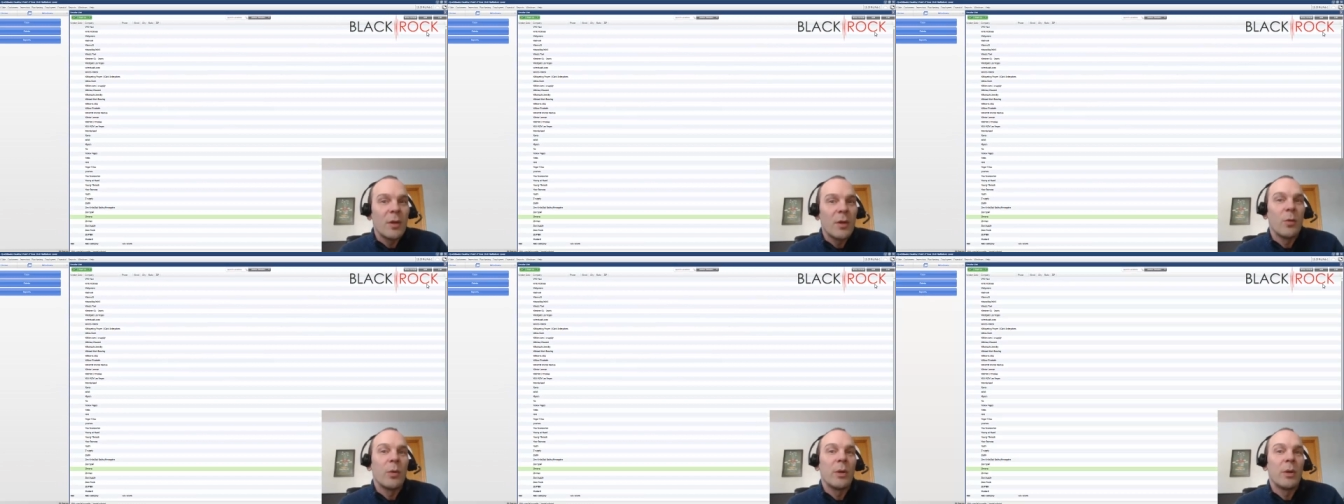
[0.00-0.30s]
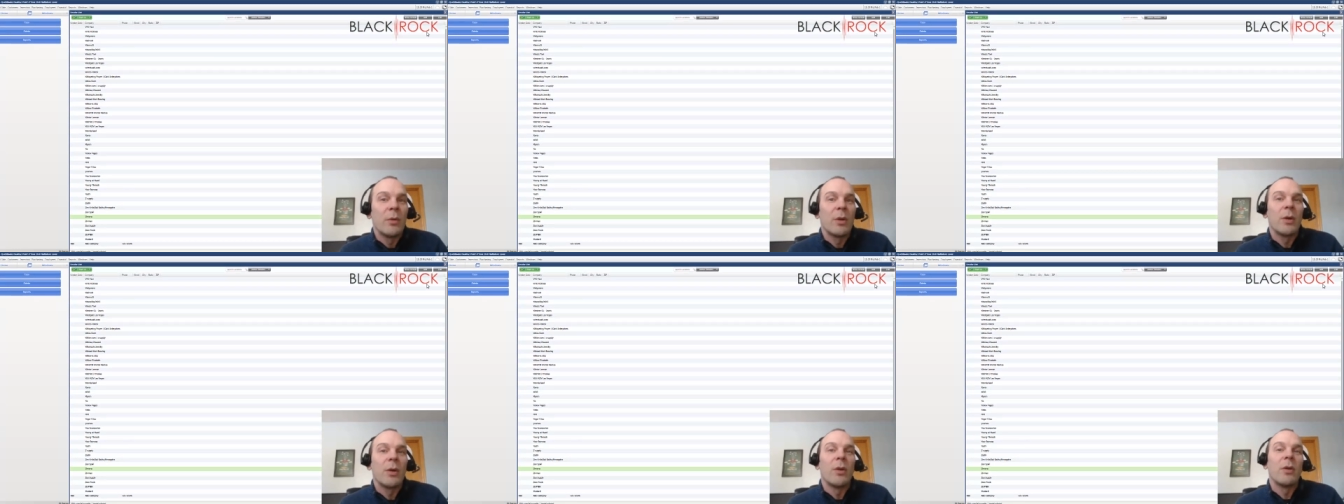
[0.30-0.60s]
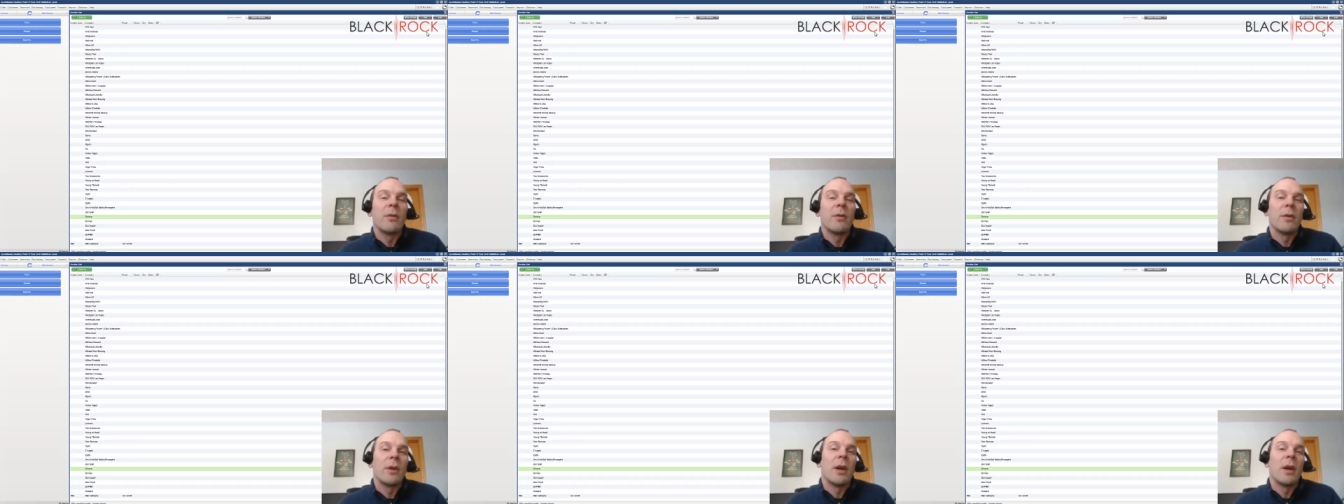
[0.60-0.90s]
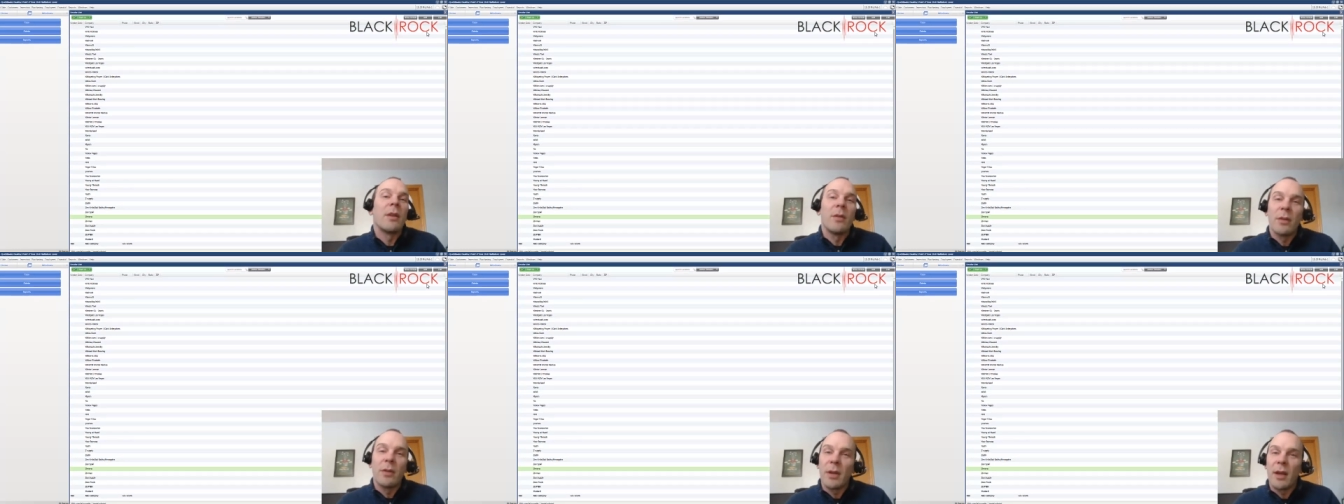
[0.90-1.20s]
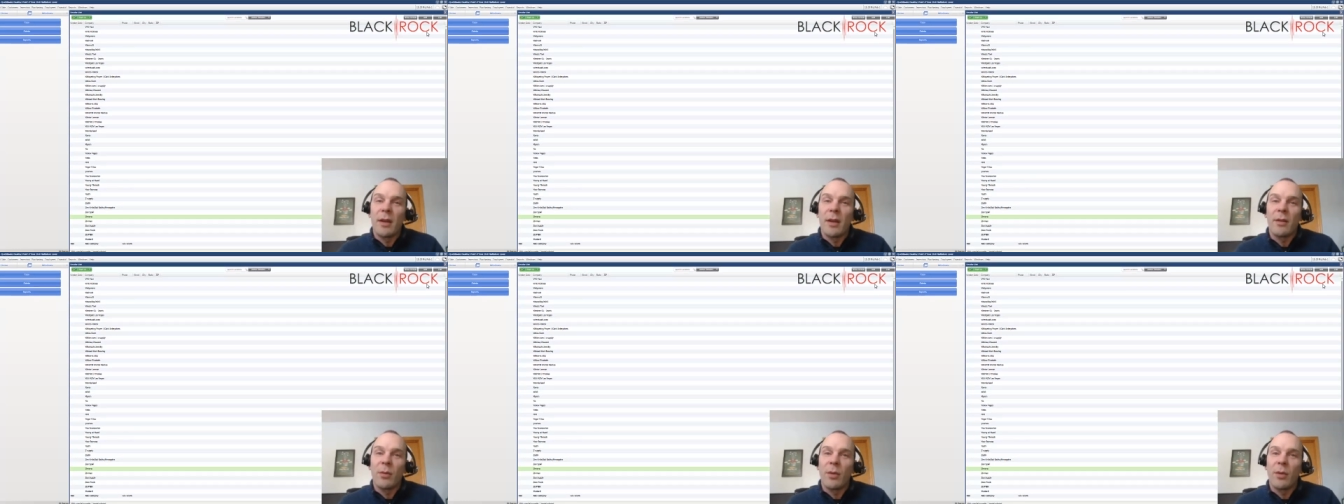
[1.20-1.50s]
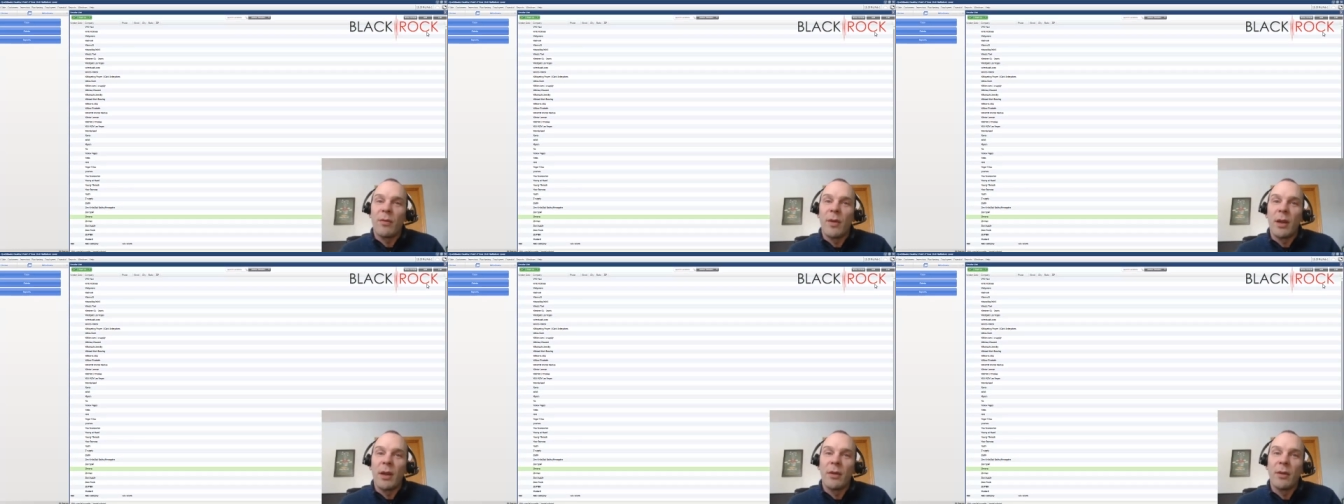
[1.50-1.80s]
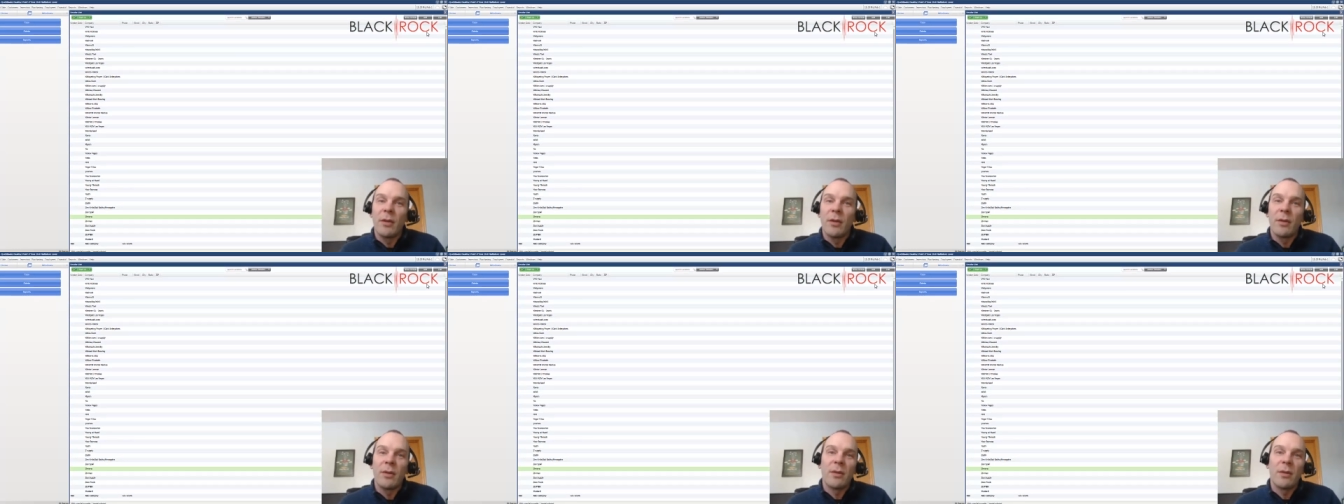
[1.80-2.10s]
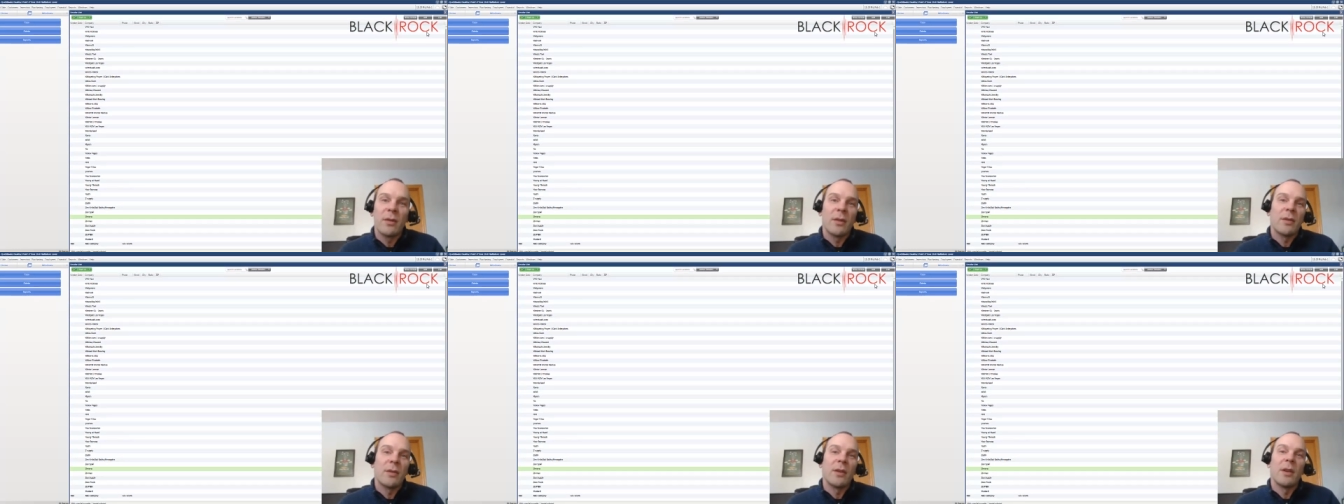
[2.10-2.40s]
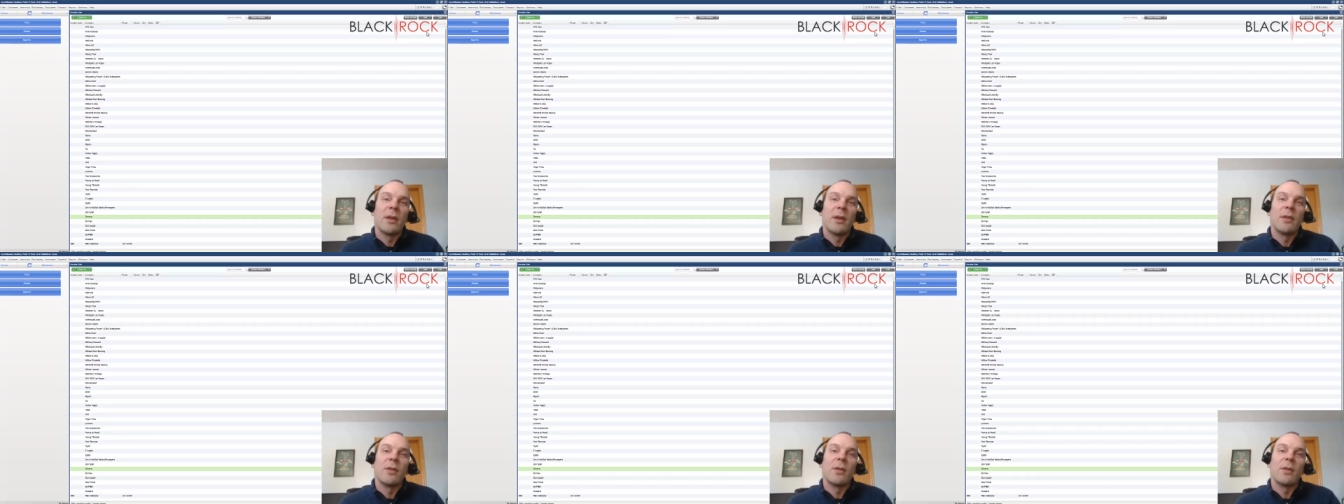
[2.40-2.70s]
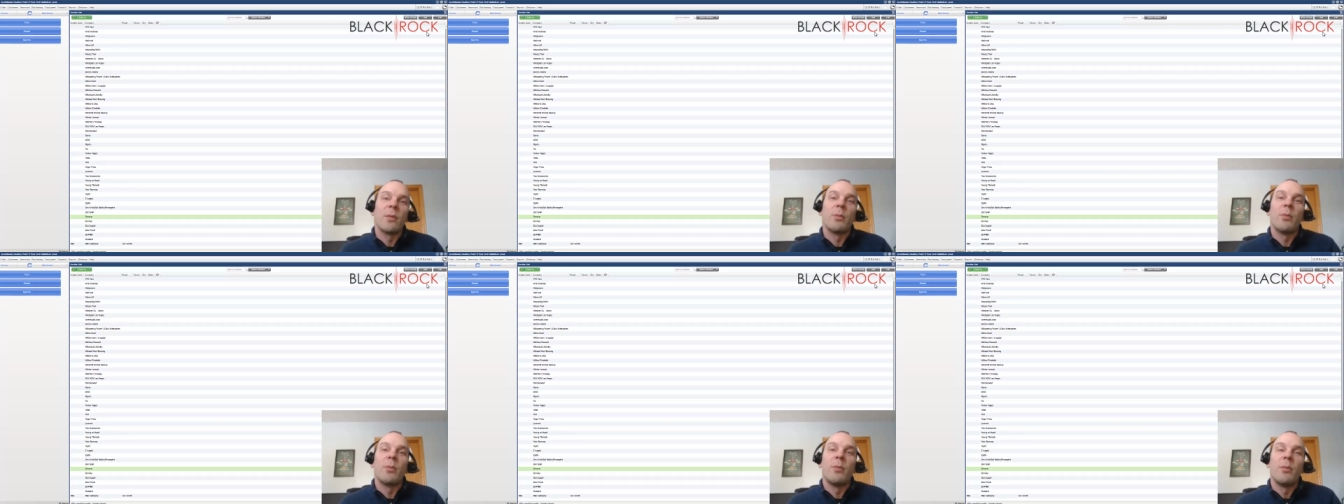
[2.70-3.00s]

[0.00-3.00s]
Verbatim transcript: We will go over other tasks with vendors, such as